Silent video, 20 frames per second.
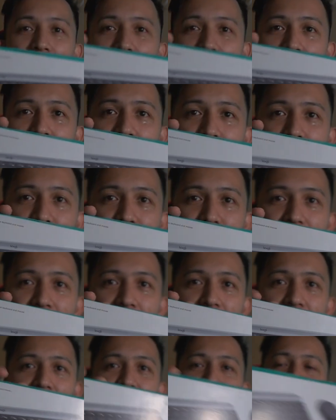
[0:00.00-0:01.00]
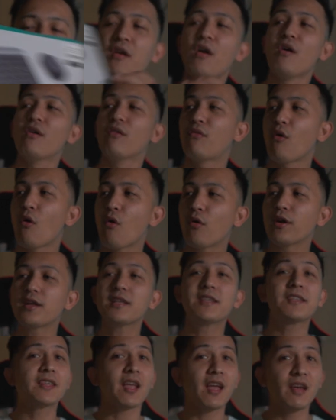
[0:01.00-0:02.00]
MK
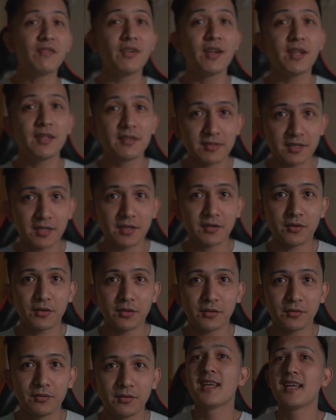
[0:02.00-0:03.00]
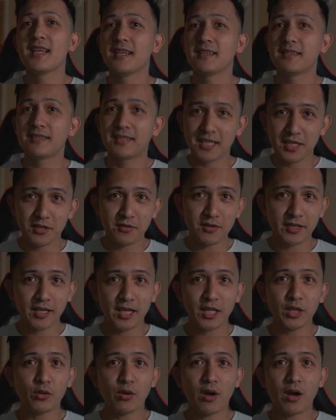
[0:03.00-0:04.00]
470. See you
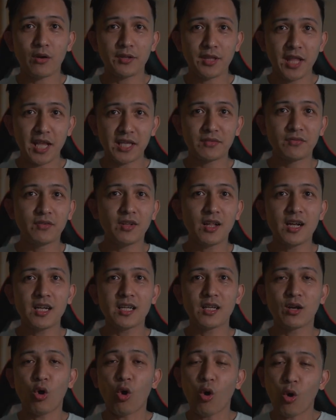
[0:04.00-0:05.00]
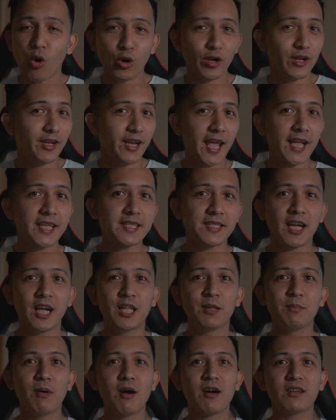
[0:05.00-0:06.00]
again to our next vlog or next
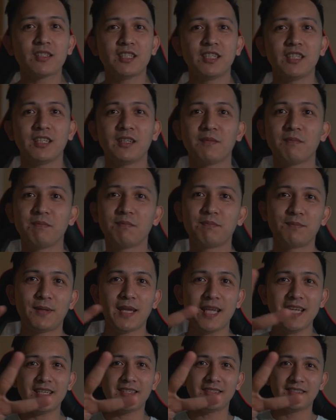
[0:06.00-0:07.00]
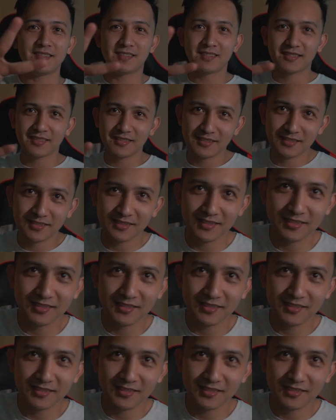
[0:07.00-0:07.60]
unboxing. Peace!